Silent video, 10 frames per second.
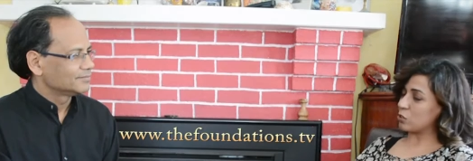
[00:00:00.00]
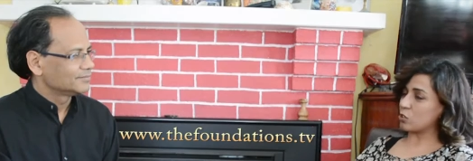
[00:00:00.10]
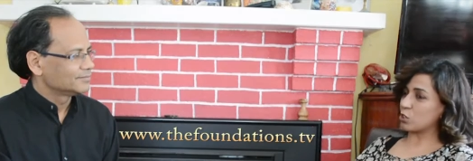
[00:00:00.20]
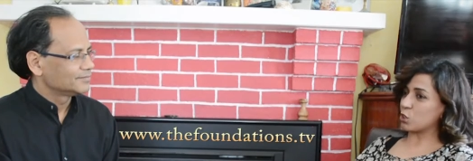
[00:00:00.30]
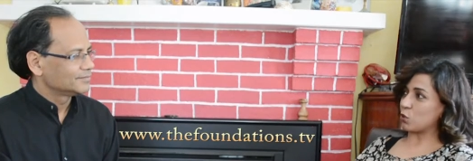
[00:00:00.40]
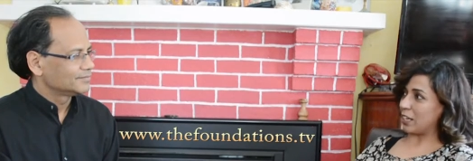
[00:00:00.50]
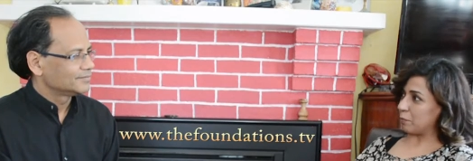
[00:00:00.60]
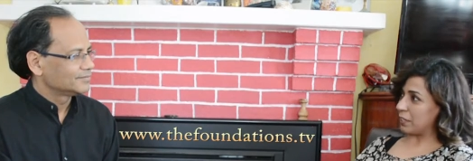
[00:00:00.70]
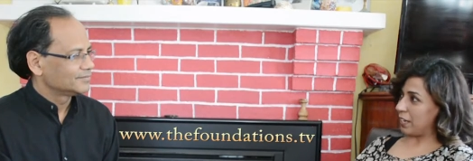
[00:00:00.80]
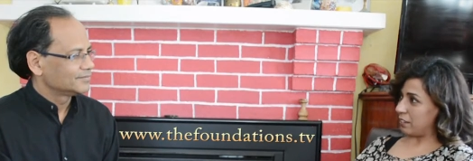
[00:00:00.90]
Speaker 1: to
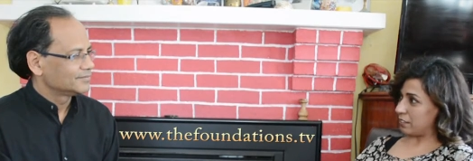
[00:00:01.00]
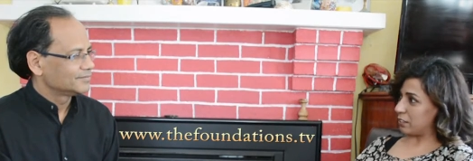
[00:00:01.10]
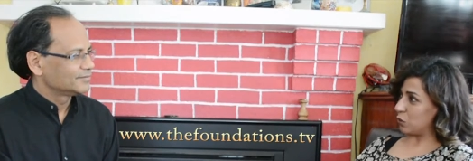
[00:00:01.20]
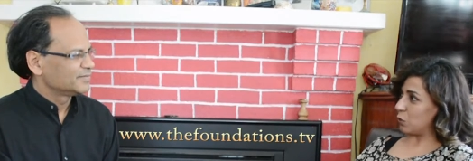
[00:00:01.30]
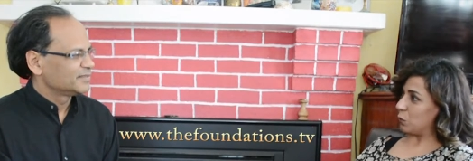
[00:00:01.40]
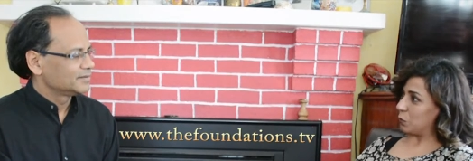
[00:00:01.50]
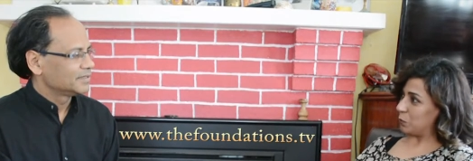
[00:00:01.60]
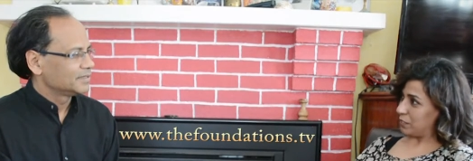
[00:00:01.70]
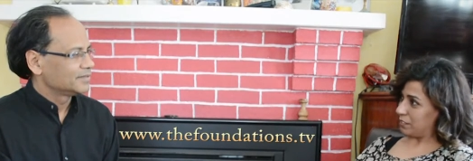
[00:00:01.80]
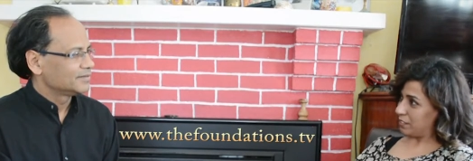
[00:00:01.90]
describe the character in your own
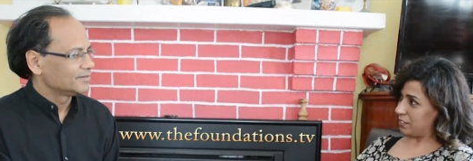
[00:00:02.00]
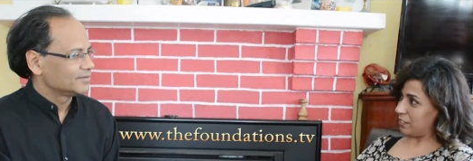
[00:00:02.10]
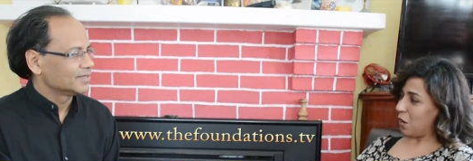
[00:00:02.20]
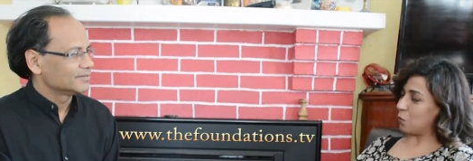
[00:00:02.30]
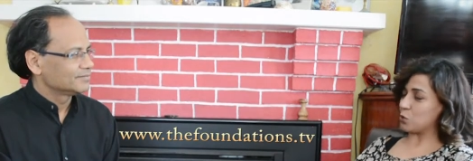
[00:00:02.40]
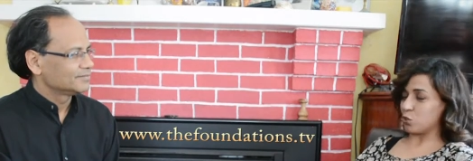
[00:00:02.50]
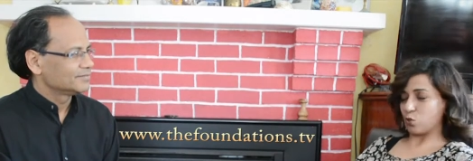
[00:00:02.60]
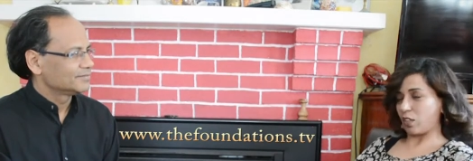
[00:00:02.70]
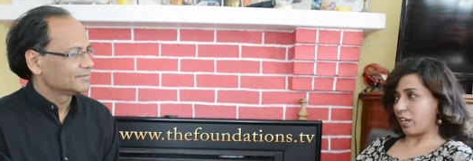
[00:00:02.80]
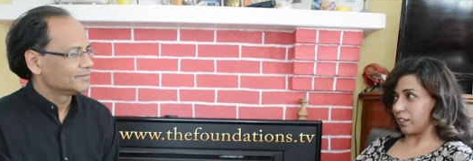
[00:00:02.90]
words, right. how would you do
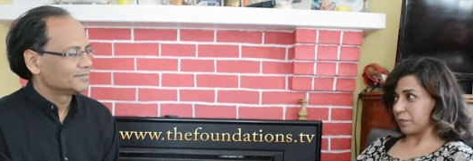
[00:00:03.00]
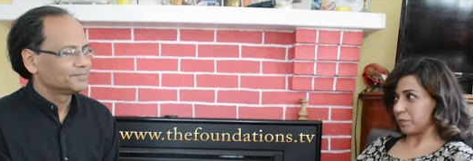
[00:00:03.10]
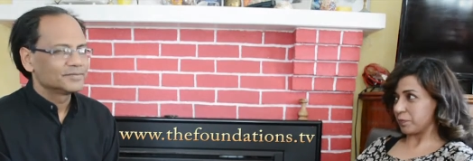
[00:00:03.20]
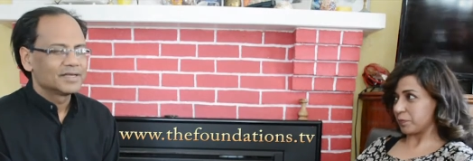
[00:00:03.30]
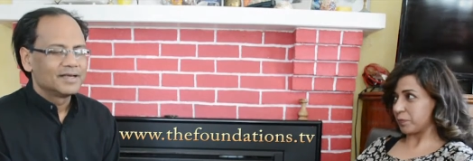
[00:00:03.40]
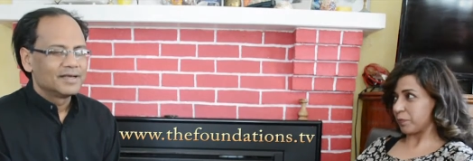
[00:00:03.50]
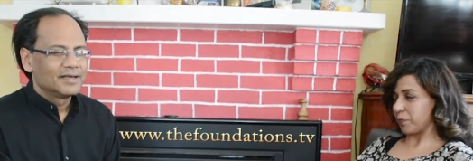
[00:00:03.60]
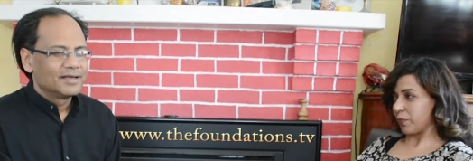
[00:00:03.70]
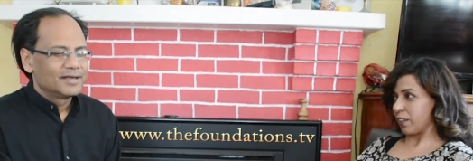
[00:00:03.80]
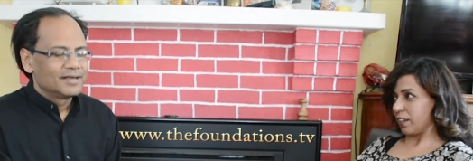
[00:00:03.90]
that?
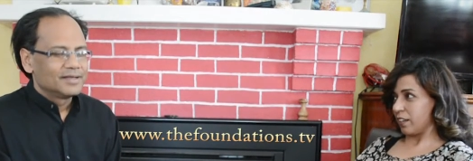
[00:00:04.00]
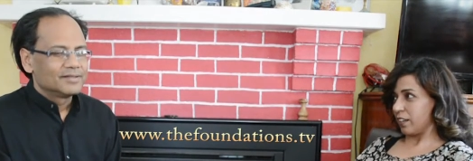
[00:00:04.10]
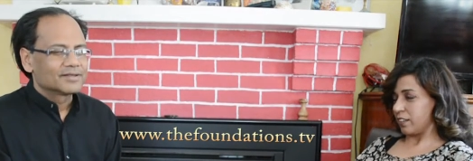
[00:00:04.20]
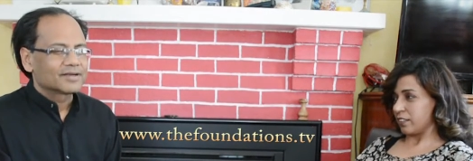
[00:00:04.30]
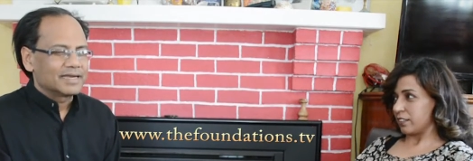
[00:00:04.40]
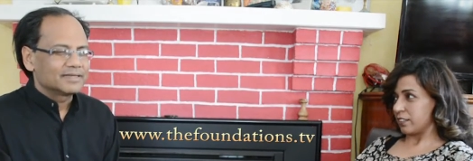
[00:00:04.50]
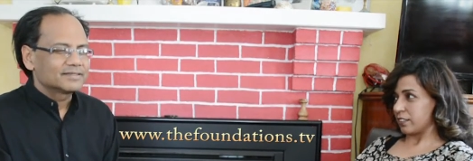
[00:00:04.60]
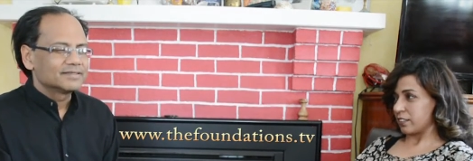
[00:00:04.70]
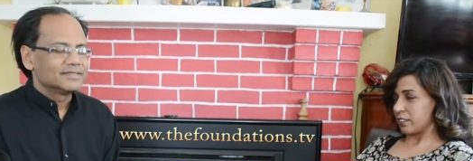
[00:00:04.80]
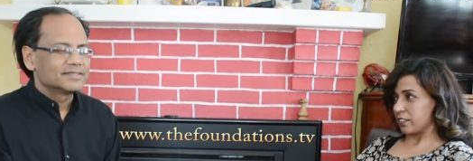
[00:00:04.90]
Speaker 2: the
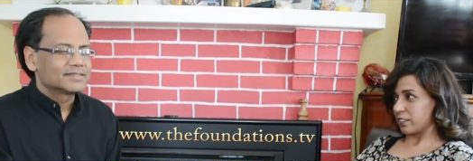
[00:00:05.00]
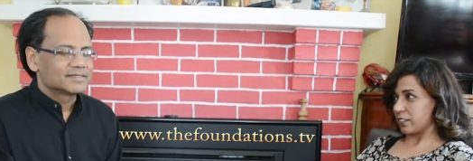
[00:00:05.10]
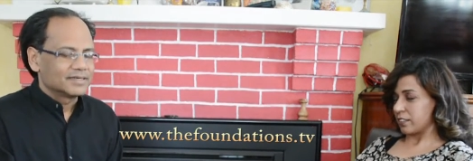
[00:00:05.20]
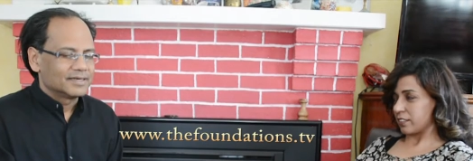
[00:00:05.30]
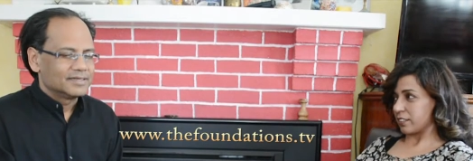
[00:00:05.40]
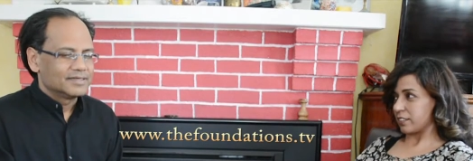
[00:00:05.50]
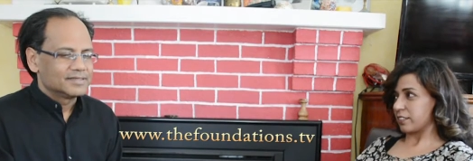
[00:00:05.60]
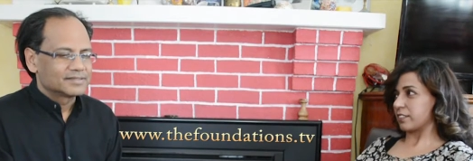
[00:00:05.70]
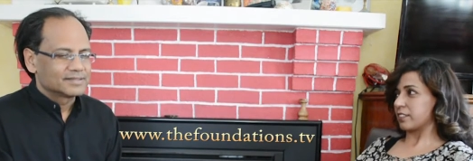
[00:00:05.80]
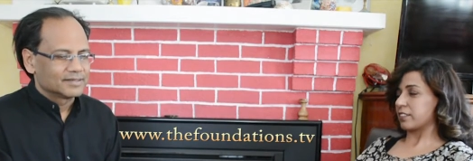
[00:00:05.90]
character is uh,
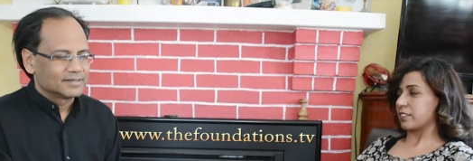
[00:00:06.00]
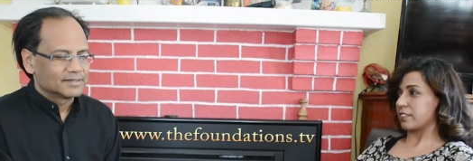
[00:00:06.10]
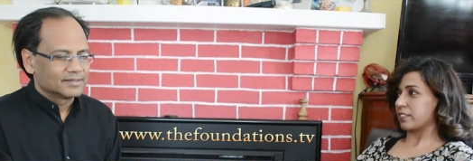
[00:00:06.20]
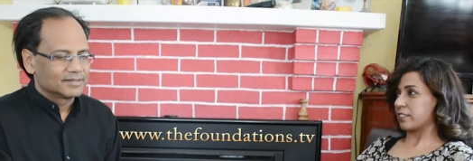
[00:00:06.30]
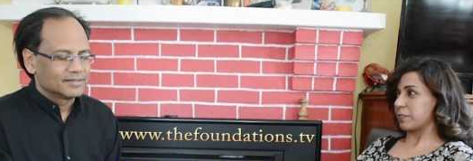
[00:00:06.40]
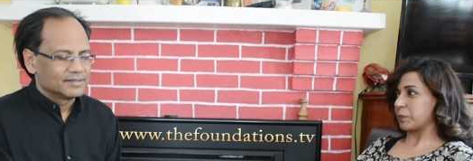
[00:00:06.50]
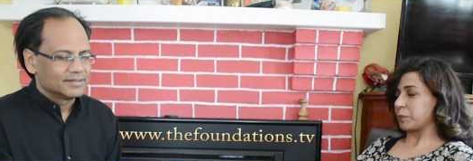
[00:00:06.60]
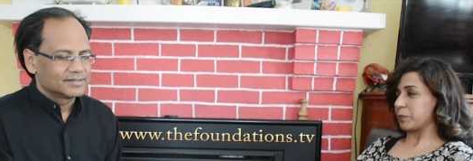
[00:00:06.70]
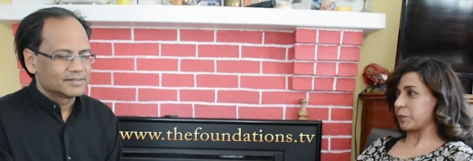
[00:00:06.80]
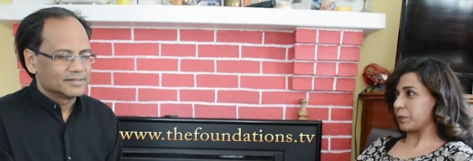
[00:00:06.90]
is uh,
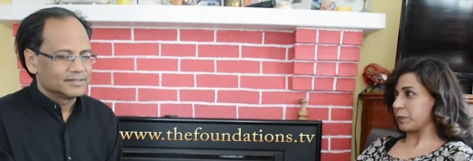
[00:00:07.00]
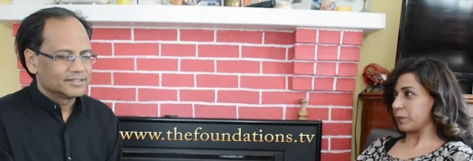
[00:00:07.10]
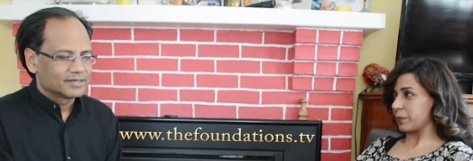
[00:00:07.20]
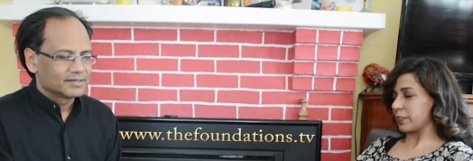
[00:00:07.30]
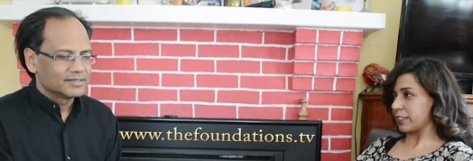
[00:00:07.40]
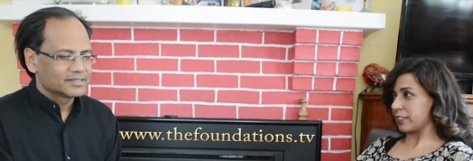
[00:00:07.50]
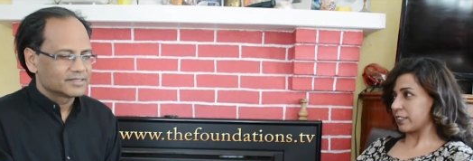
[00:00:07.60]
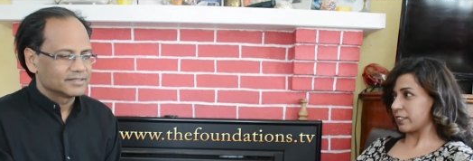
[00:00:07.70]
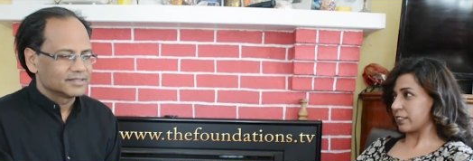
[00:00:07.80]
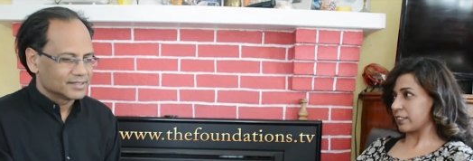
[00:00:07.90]
is the
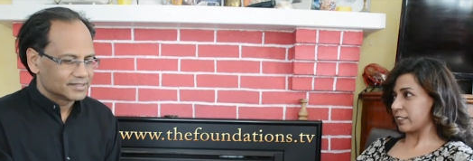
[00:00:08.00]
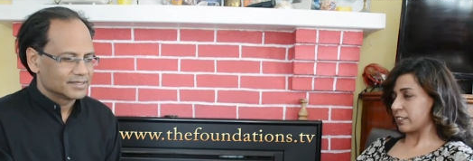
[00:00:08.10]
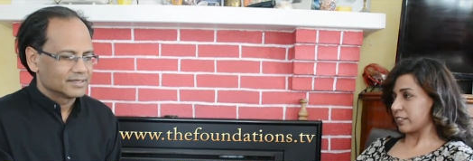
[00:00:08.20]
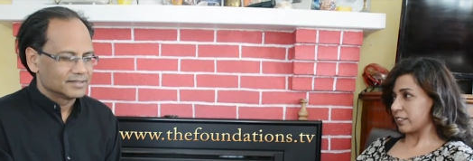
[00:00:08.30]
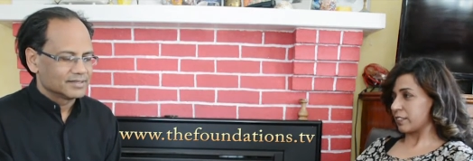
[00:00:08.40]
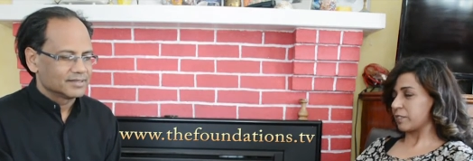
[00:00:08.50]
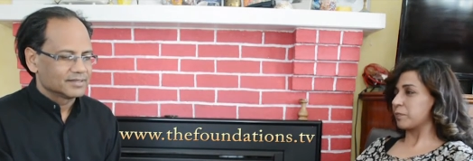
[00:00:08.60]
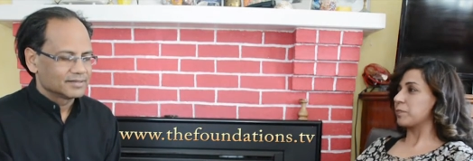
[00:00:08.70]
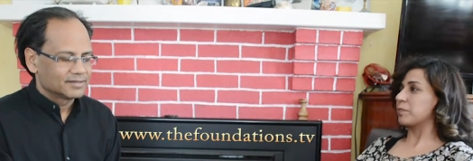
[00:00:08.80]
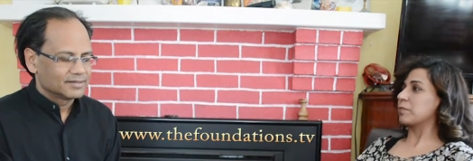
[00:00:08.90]
journalist Jai Singh in
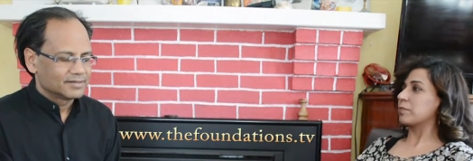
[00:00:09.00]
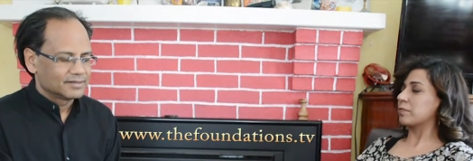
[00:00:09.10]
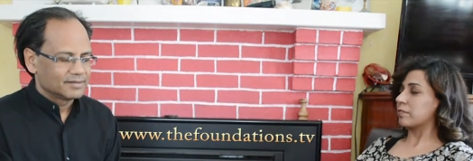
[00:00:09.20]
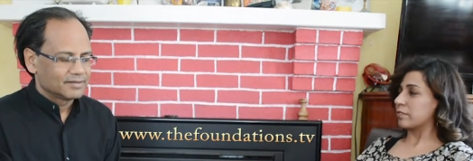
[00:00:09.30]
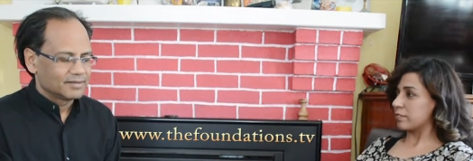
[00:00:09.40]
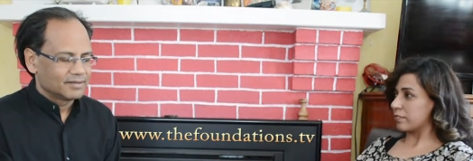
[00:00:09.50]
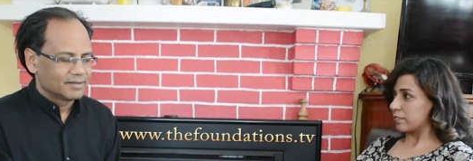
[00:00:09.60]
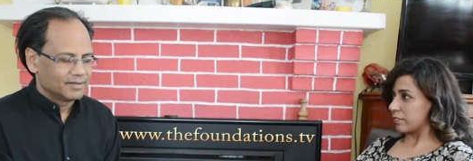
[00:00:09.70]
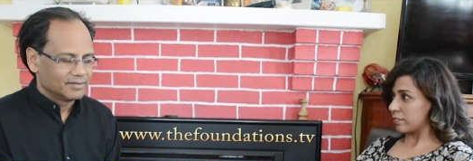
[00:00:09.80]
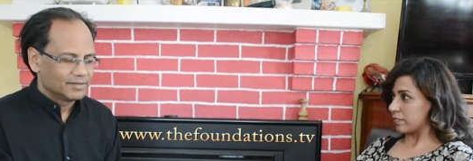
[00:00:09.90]

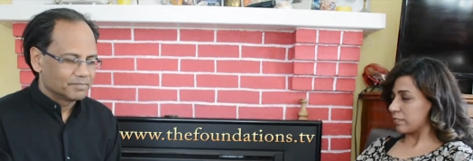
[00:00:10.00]
the in the